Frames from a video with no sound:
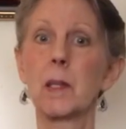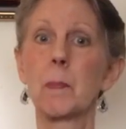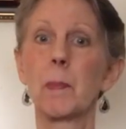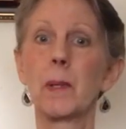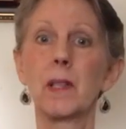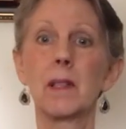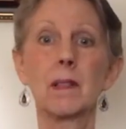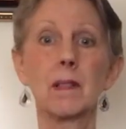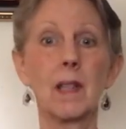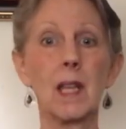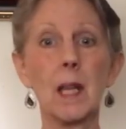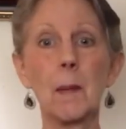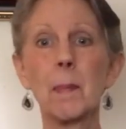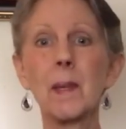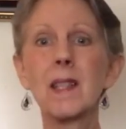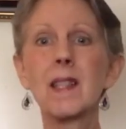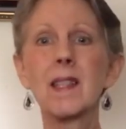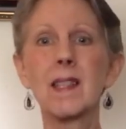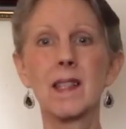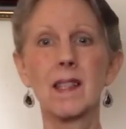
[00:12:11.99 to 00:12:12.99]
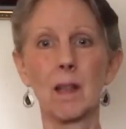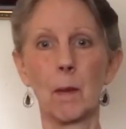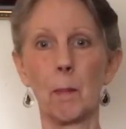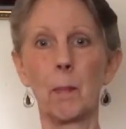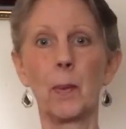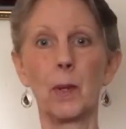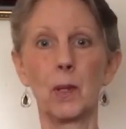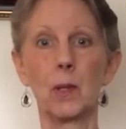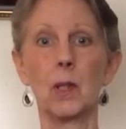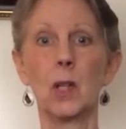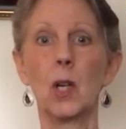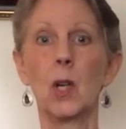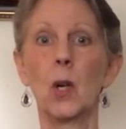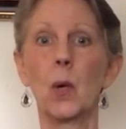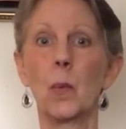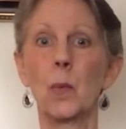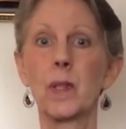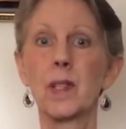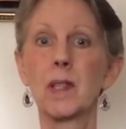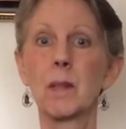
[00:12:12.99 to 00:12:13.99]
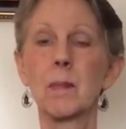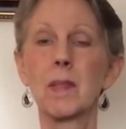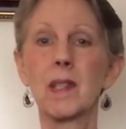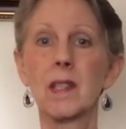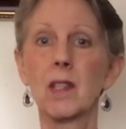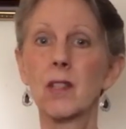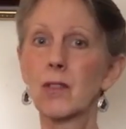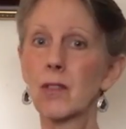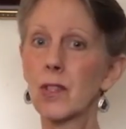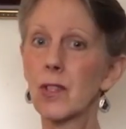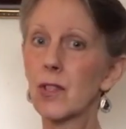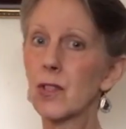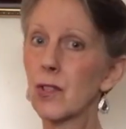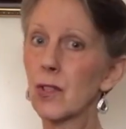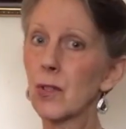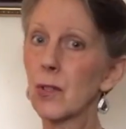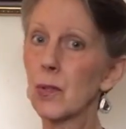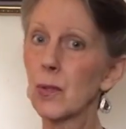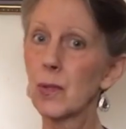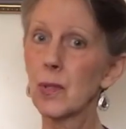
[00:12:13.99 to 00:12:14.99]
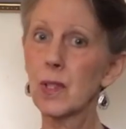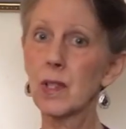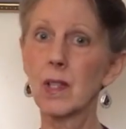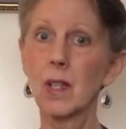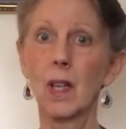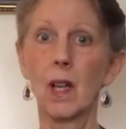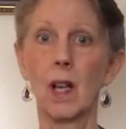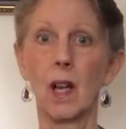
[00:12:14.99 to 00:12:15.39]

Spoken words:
but keep it simple with some citrus juice,